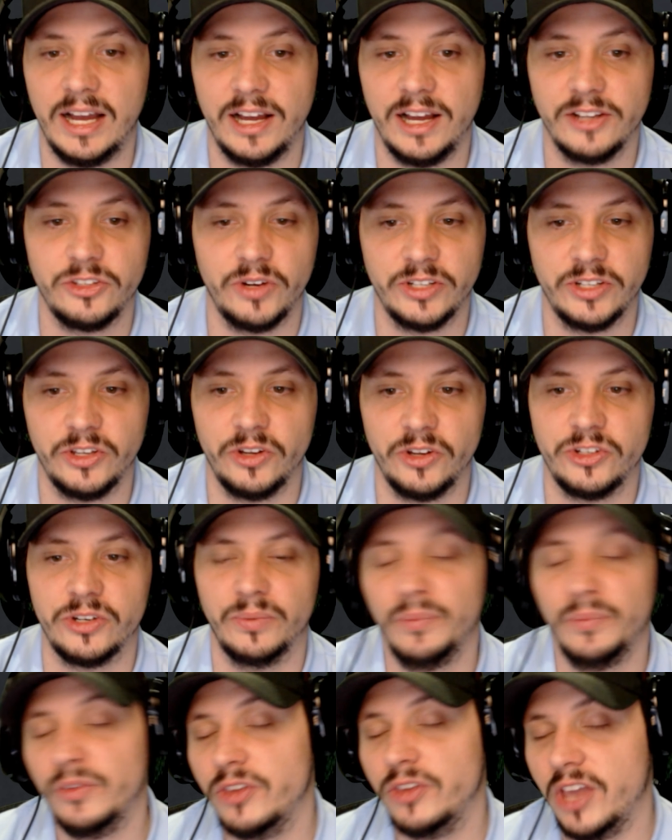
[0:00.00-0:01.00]
So I told you,
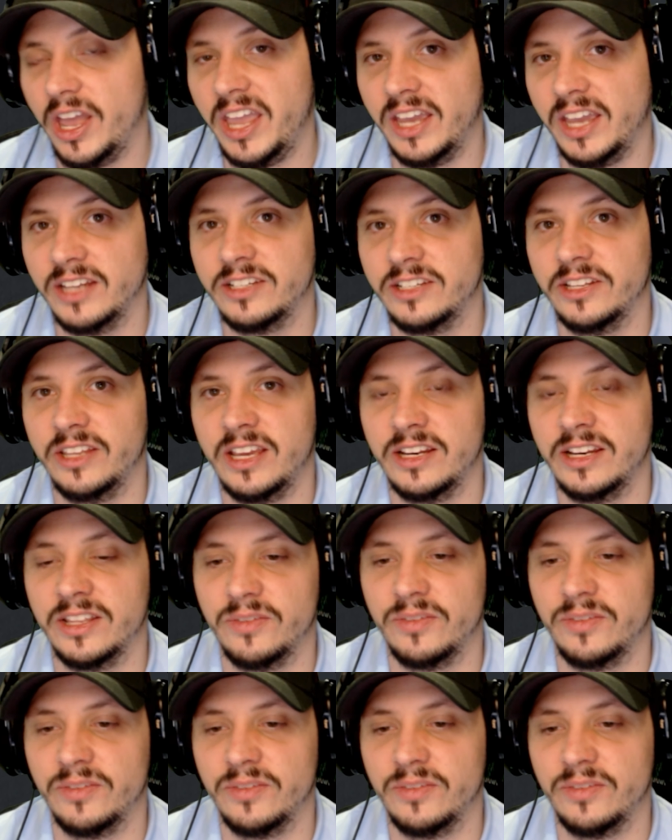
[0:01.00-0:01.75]
you hang in till the end of the